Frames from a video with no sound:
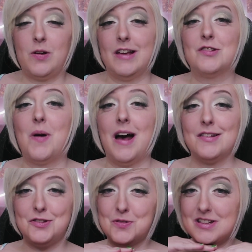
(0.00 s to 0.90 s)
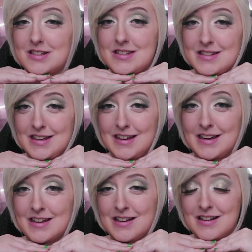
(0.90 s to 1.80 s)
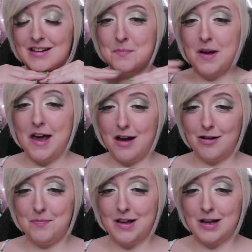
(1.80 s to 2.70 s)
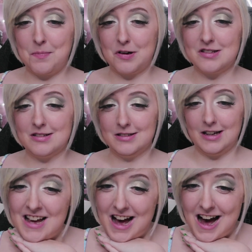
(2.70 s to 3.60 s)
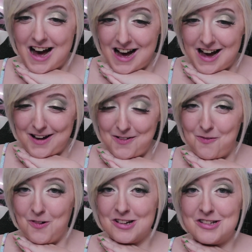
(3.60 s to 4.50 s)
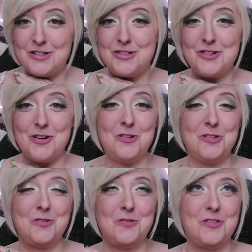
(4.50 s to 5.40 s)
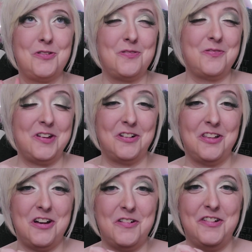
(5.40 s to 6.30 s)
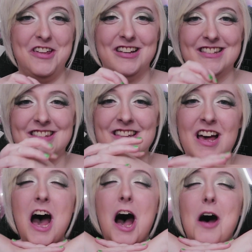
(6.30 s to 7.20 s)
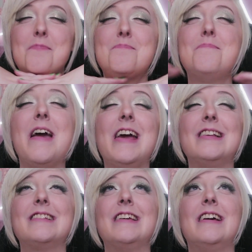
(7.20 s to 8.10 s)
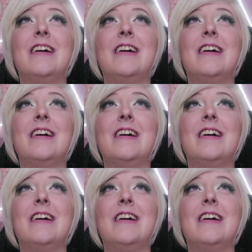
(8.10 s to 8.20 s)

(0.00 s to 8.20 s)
so as you can see, my hair and makeup are still done. I want to show you the reveal of this amazing,